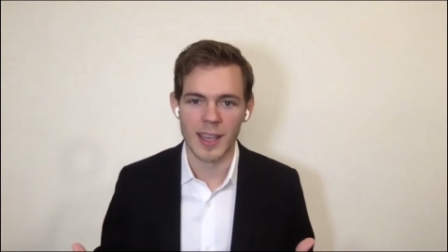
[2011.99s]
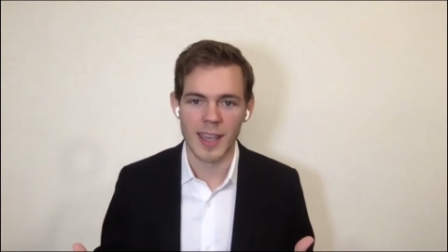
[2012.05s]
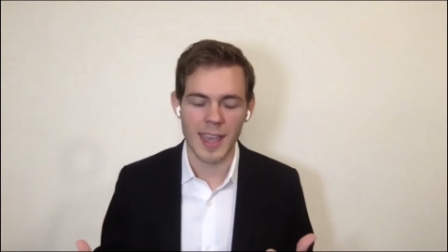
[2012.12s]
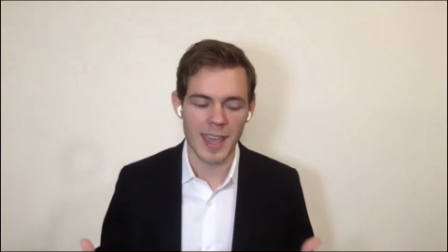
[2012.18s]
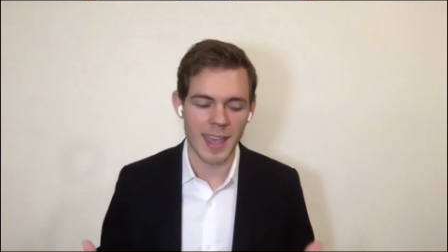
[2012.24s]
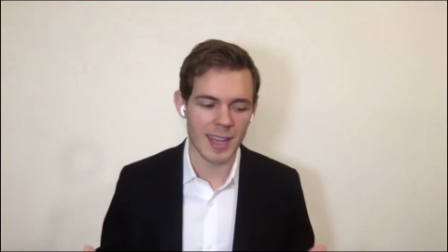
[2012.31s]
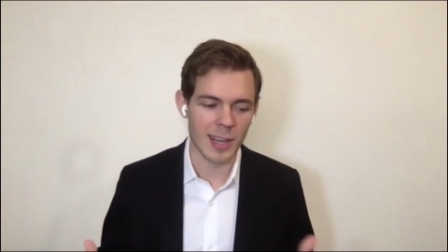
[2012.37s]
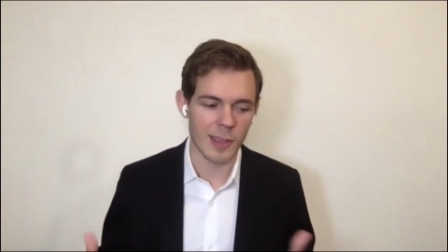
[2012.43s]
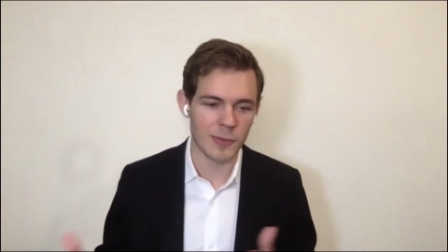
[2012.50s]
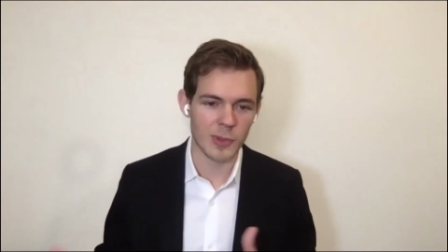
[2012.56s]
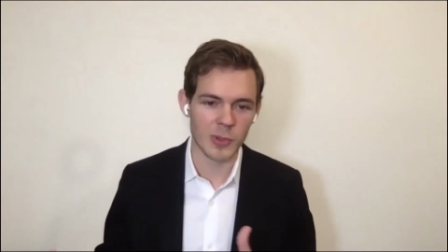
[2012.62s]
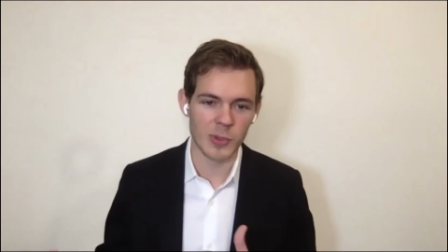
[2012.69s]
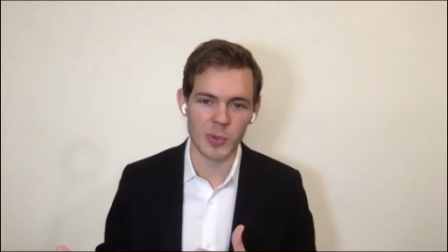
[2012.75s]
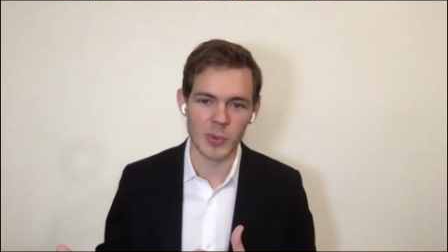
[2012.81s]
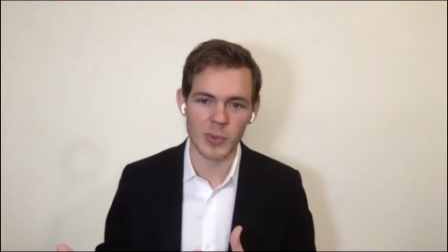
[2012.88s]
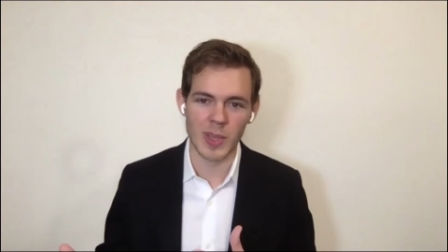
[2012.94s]
And if
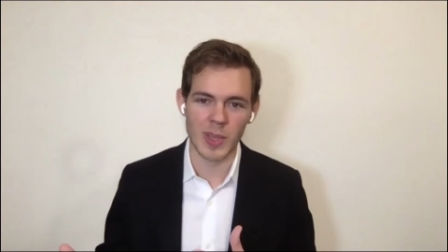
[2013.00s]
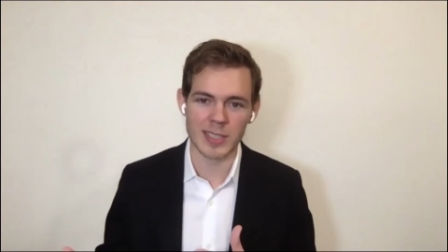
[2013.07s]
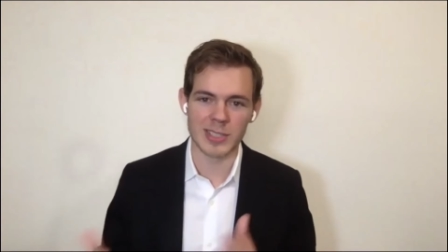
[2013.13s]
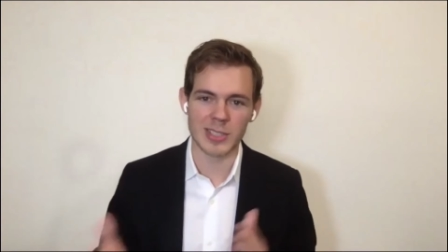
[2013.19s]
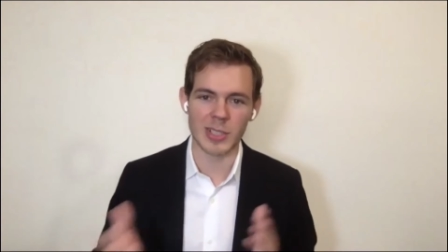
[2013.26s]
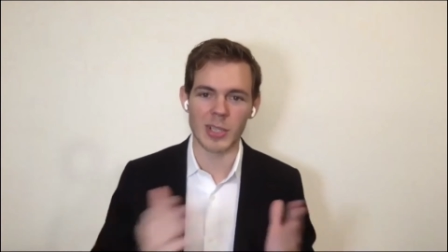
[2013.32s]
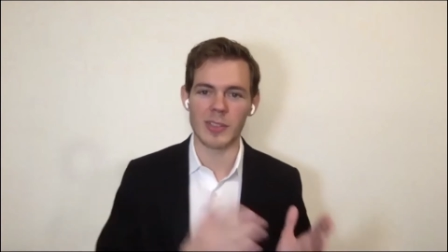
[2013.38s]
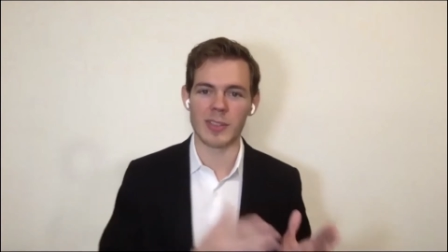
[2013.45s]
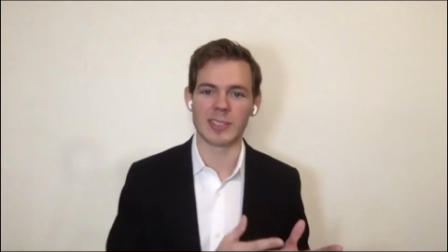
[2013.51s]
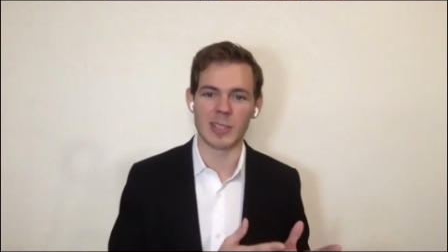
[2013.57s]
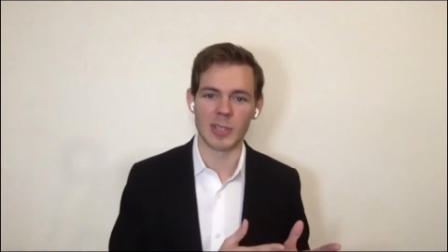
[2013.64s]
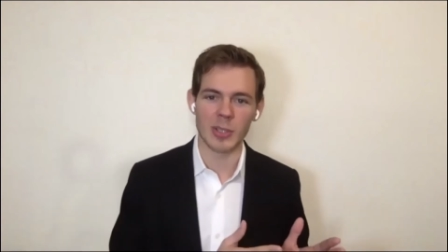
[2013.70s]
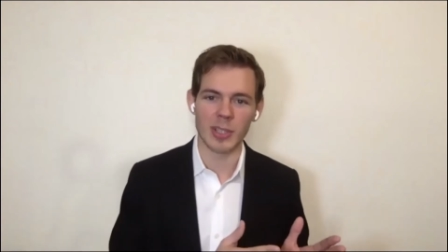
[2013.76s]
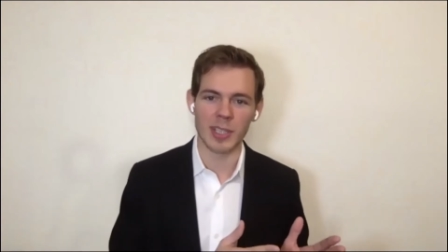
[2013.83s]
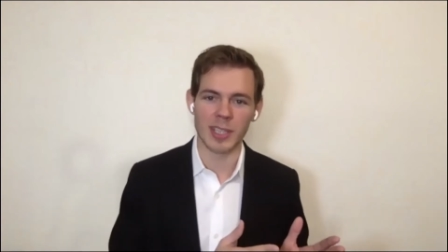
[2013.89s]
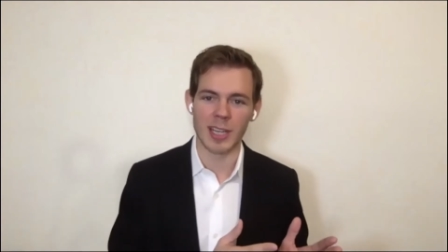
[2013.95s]
you had started this
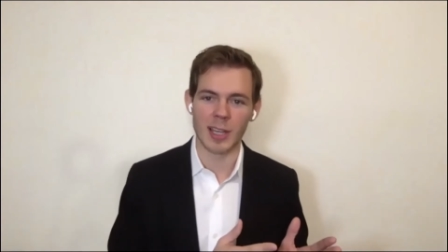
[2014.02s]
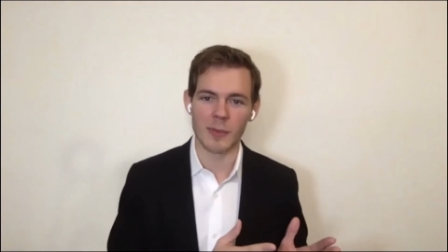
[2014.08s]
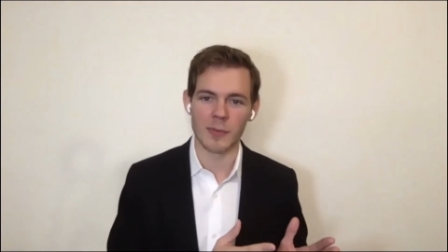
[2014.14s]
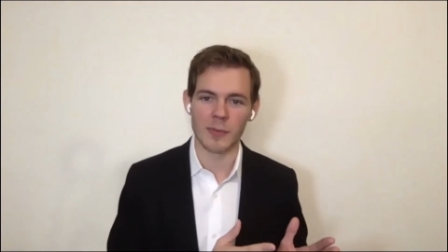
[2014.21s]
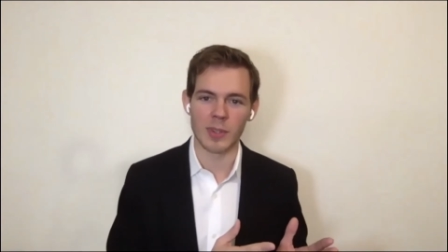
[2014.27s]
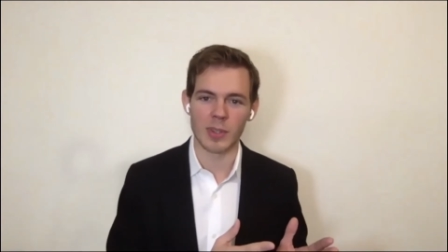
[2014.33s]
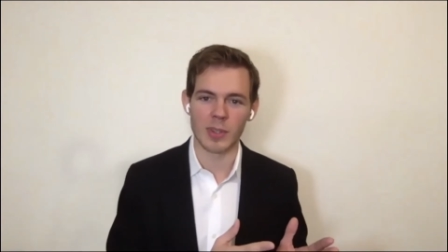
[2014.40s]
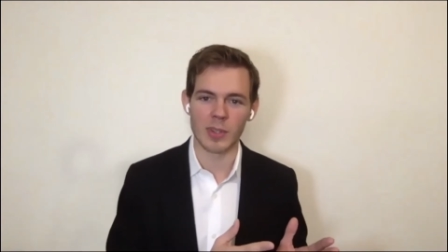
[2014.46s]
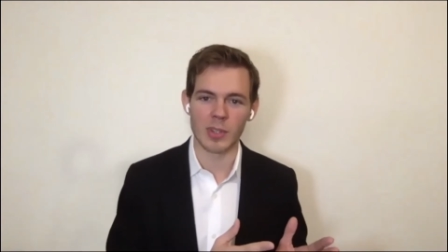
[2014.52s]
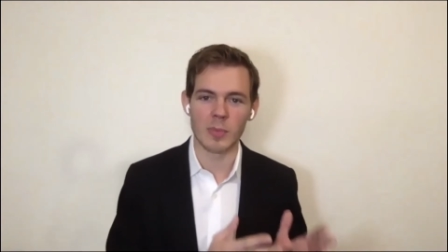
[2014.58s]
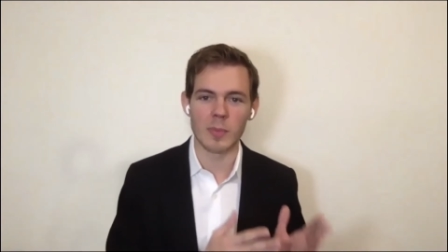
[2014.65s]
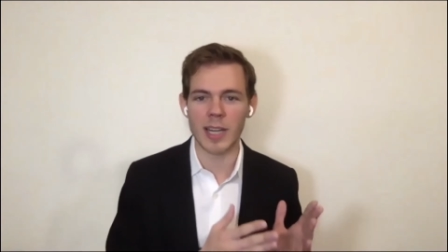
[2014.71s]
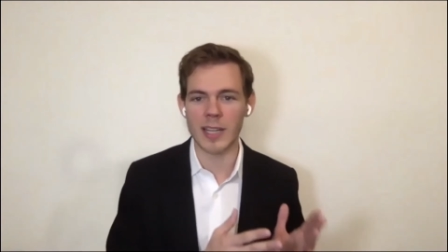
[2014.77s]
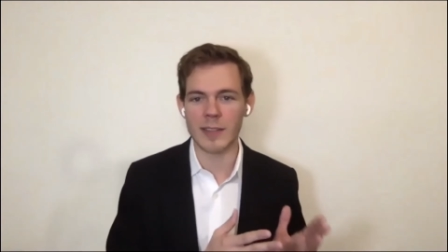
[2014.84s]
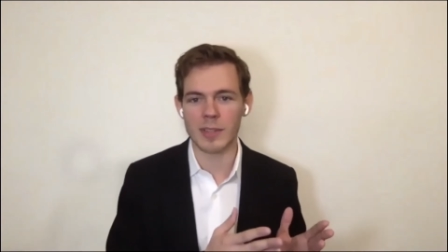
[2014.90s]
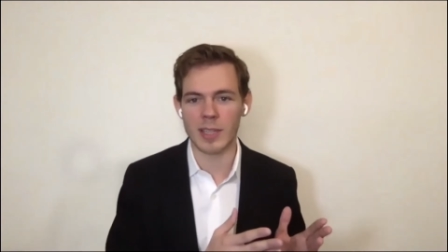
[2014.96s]
early enough, you
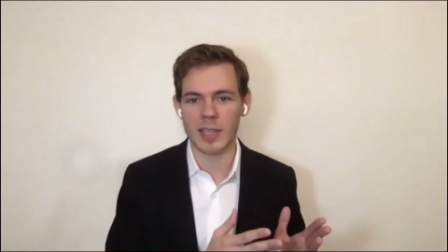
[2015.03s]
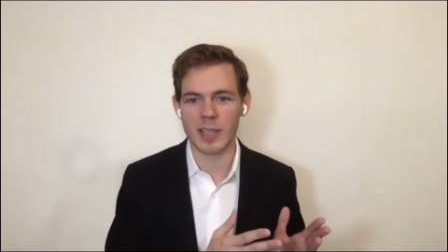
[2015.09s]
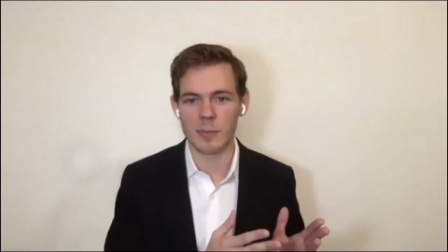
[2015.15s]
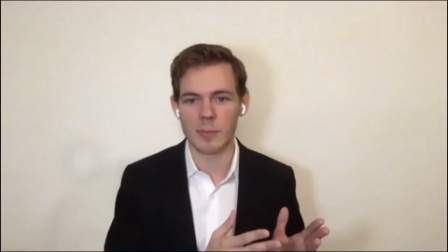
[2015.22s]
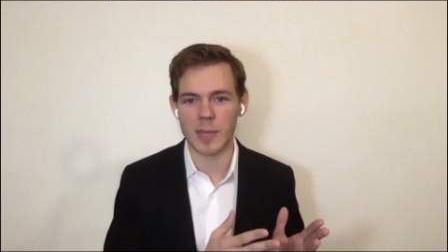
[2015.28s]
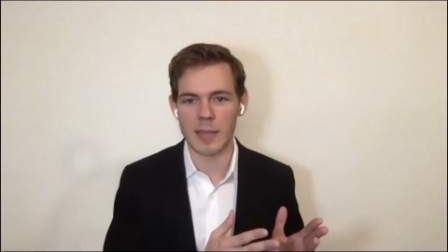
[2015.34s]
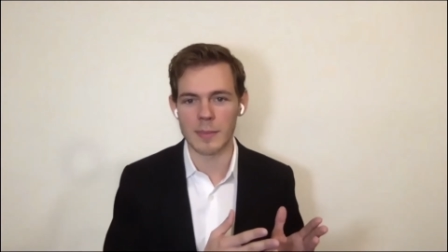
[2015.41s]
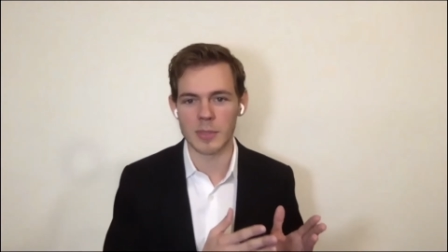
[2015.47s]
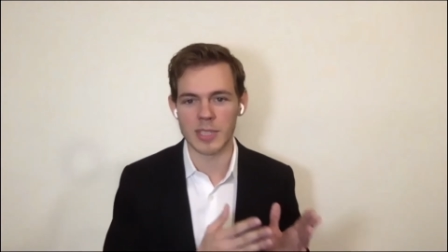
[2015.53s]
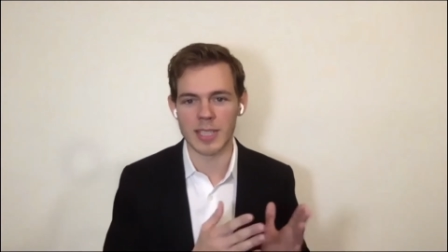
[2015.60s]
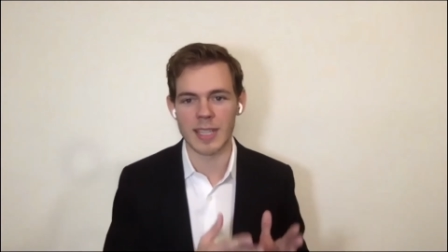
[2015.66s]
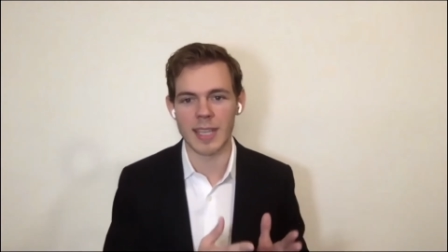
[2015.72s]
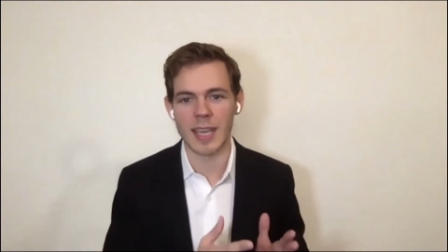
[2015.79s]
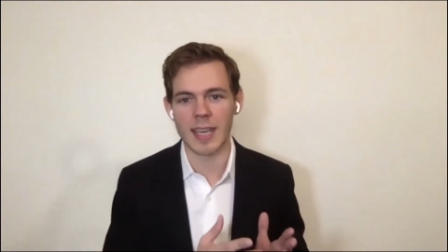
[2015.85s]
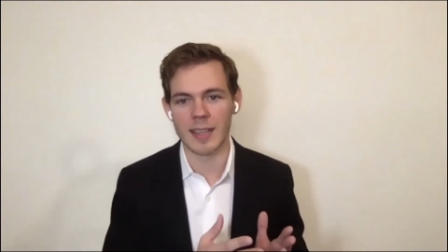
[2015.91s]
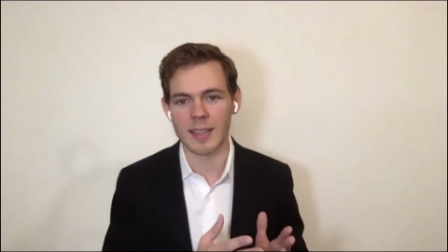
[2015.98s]
might even have been able
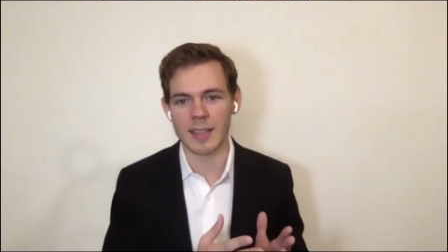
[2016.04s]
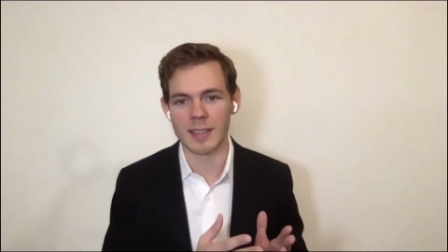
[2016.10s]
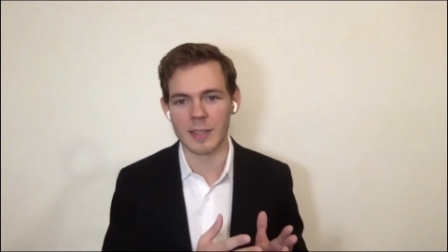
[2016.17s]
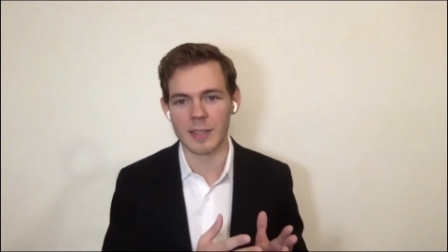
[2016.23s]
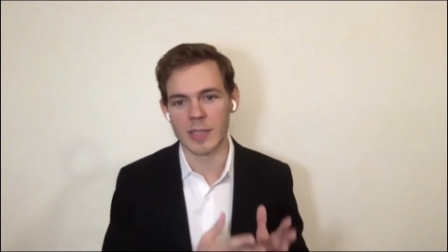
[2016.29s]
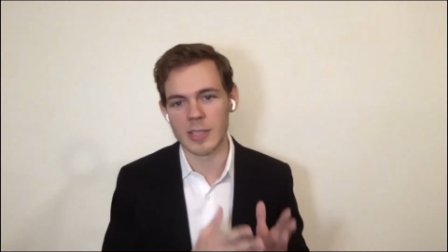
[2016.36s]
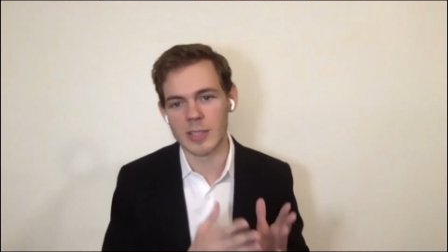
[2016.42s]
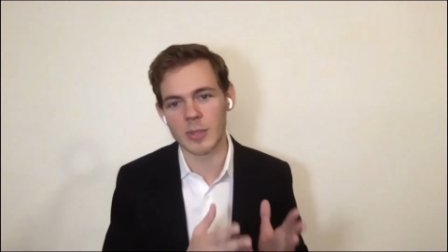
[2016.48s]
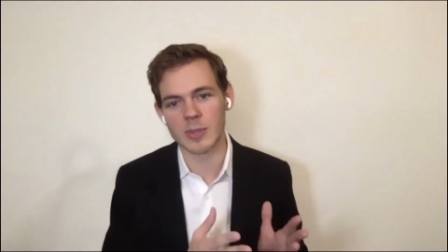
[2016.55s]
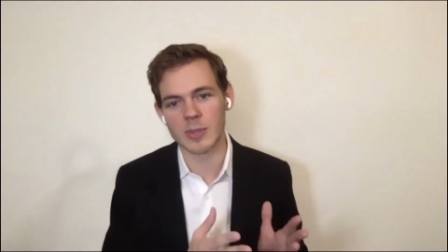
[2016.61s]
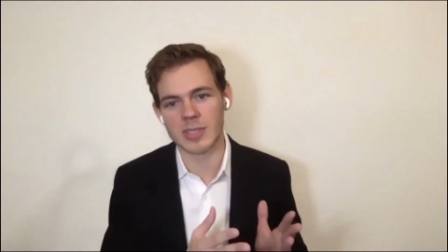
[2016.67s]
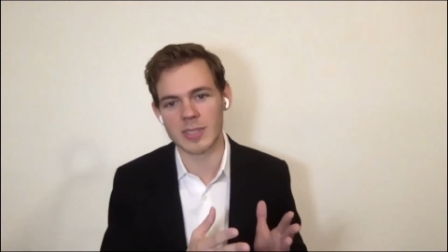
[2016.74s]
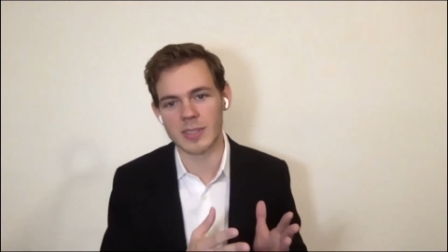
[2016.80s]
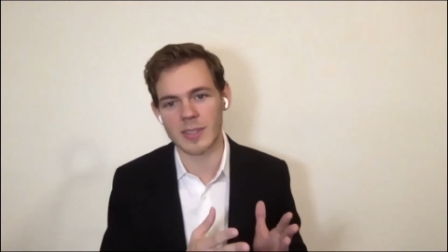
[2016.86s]
to induce